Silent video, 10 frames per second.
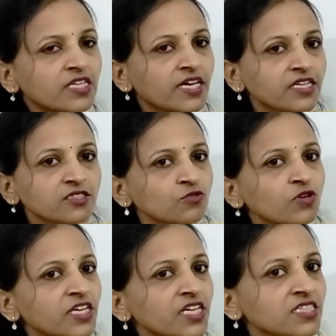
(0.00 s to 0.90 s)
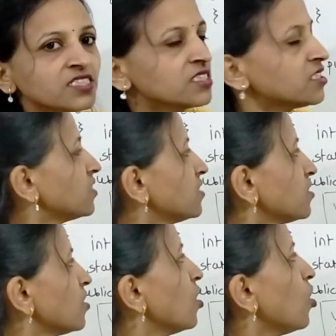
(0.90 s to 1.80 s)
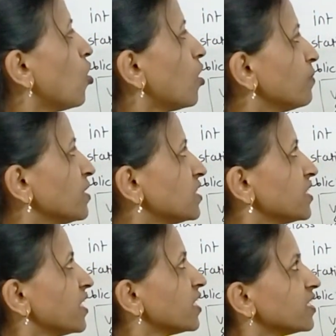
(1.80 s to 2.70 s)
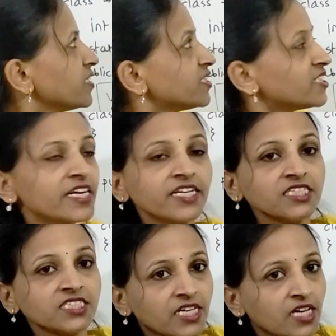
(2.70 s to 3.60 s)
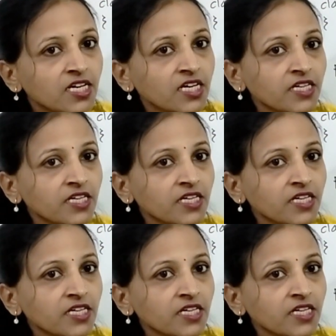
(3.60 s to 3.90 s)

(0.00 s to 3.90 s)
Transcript: There is no any existence of this CNT inside this a.